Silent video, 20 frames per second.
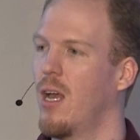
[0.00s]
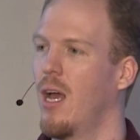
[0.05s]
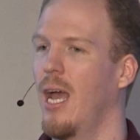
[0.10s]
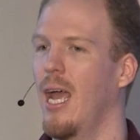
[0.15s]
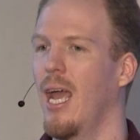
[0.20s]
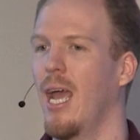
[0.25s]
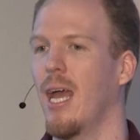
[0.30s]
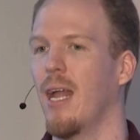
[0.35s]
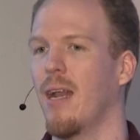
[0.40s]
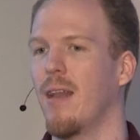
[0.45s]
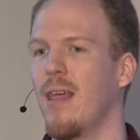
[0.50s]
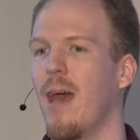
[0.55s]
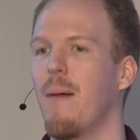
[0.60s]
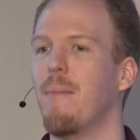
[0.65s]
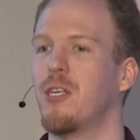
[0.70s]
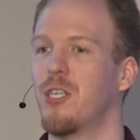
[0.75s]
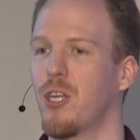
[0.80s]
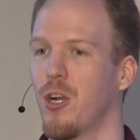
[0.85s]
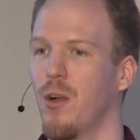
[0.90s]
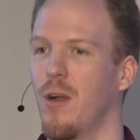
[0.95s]
and that
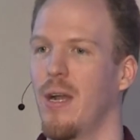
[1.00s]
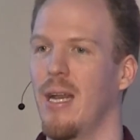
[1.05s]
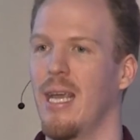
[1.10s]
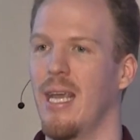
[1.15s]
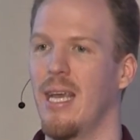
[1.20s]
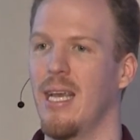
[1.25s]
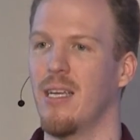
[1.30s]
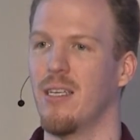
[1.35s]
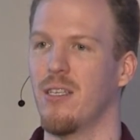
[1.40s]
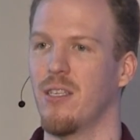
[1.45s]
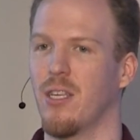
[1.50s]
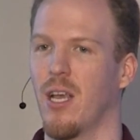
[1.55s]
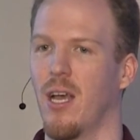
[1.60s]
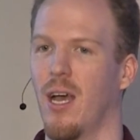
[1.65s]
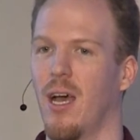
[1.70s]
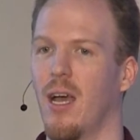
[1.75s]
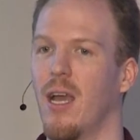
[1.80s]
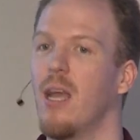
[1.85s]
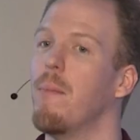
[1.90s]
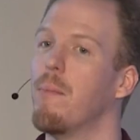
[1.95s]
maturity is
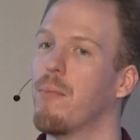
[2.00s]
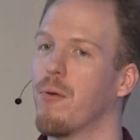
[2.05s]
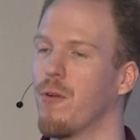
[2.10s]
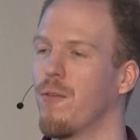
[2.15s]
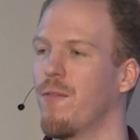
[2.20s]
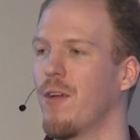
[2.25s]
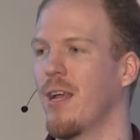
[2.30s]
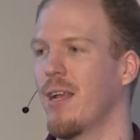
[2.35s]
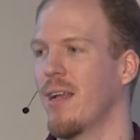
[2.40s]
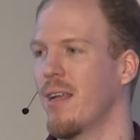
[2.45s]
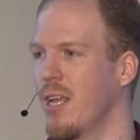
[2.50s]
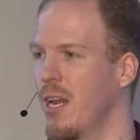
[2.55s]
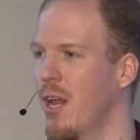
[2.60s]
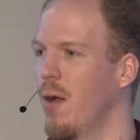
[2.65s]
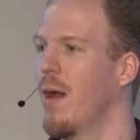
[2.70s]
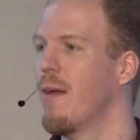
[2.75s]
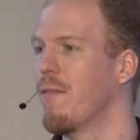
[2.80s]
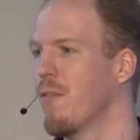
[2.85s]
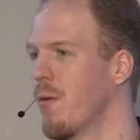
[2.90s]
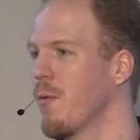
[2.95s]
uh, improving, you know,
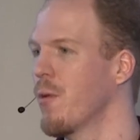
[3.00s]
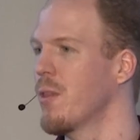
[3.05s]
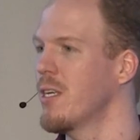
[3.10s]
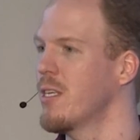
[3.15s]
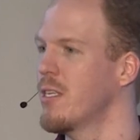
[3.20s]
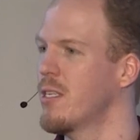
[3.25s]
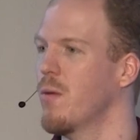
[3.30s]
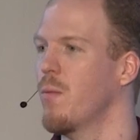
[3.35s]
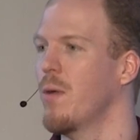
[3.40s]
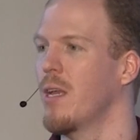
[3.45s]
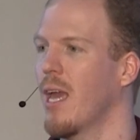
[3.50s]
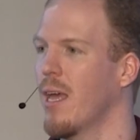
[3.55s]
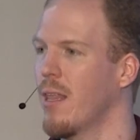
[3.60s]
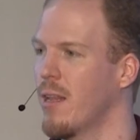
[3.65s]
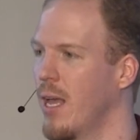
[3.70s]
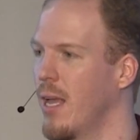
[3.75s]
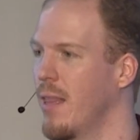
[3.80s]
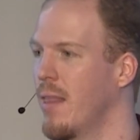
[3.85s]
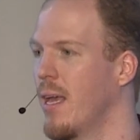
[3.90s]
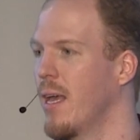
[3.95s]
every release that we get.
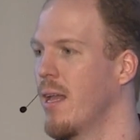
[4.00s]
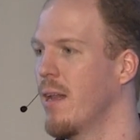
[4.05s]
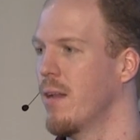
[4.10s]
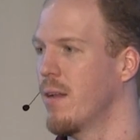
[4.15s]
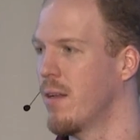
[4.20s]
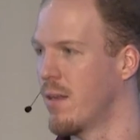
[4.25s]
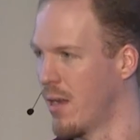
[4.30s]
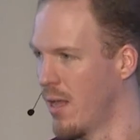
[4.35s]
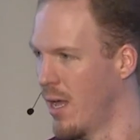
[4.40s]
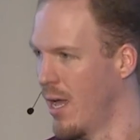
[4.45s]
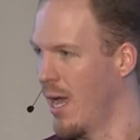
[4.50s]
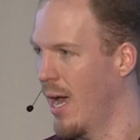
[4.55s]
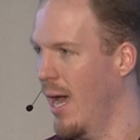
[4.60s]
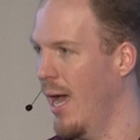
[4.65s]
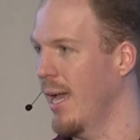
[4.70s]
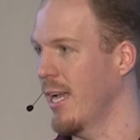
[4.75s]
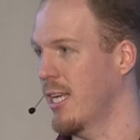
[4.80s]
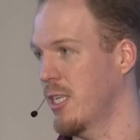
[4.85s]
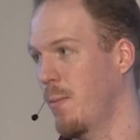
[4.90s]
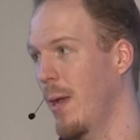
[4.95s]
And then
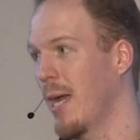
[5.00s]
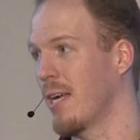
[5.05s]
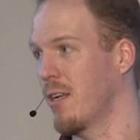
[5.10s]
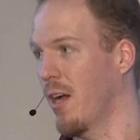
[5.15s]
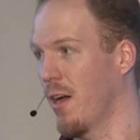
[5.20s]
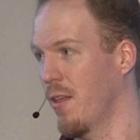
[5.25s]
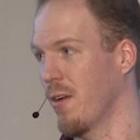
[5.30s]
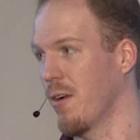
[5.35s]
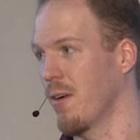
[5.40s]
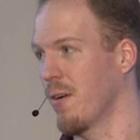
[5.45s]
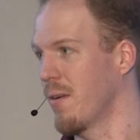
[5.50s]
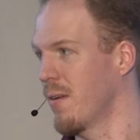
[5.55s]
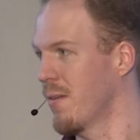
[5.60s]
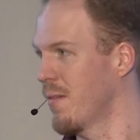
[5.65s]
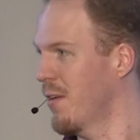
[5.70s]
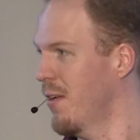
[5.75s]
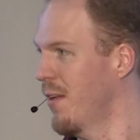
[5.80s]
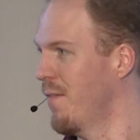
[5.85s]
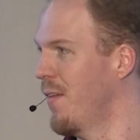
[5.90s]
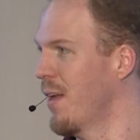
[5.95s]
I expect other
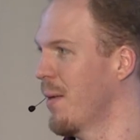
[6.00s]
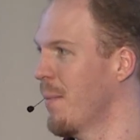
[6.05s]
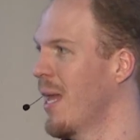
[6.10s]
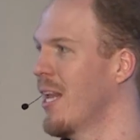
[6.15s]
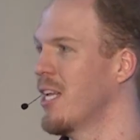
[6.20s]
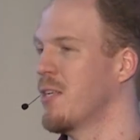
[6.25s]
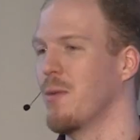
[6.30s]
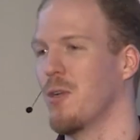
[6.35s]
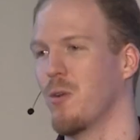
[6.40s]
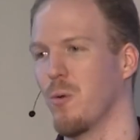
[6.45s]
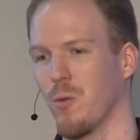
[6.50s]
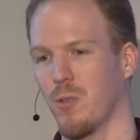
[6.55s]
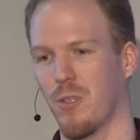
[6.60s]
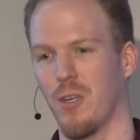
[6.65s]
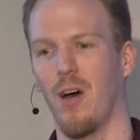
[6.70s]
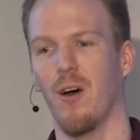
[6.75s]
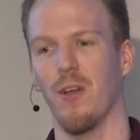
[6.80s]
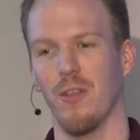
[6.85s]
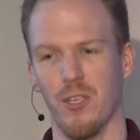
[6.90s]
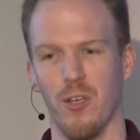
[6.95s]
config management tools to
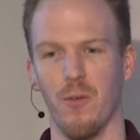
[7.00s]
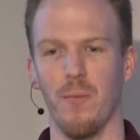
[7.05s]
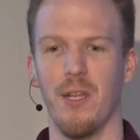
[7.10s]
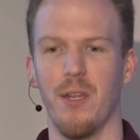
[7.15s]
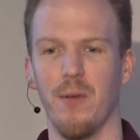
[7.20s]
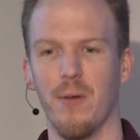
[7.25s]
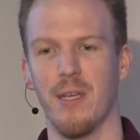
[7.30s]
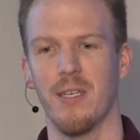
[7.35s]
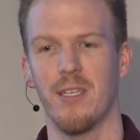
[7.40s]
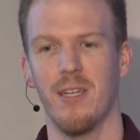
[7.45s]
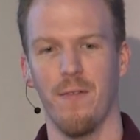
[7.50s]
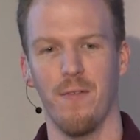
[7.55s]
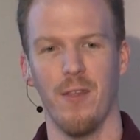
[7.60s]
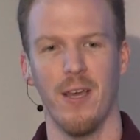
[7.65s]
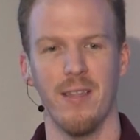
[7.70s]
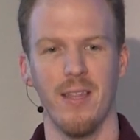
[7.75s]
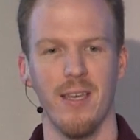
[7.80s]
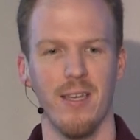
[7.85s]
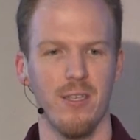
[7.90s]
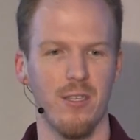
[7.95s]
also be doing stuff
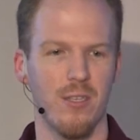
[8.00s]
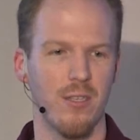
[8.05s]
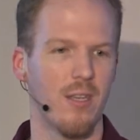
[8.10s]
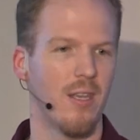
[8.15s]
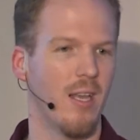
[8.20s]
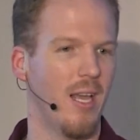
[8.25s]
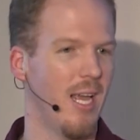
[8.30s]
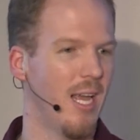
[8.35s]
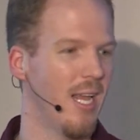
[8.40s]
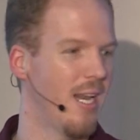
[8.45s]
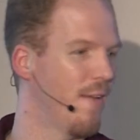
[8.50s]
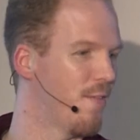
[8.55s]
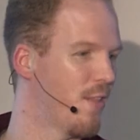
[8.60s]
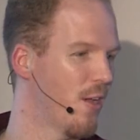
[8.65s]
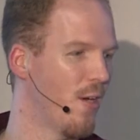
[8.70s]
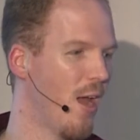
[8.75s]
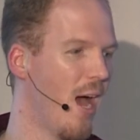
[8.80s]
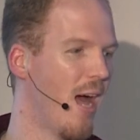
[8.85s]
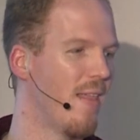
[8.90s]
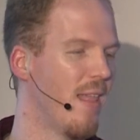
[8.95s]
like this, and if they're
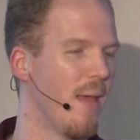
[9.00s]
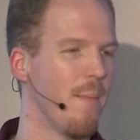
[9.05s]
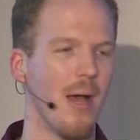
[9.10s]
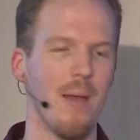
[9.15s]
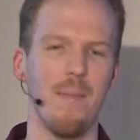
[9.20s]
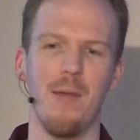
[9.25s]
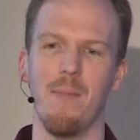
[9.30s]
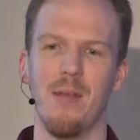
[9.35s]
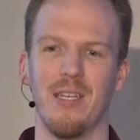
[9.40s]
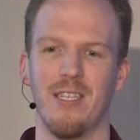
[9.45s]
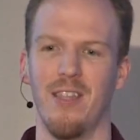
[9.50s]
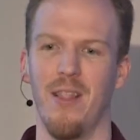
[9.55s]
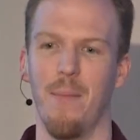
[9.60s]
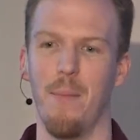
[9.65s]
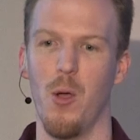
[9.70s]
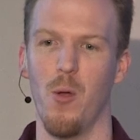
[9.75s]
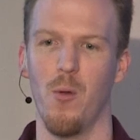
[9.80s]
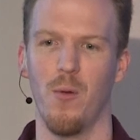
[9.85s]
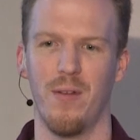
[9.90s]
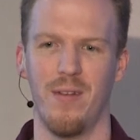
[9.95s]
not, they might be missing the
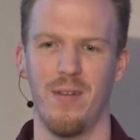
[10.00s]
boat.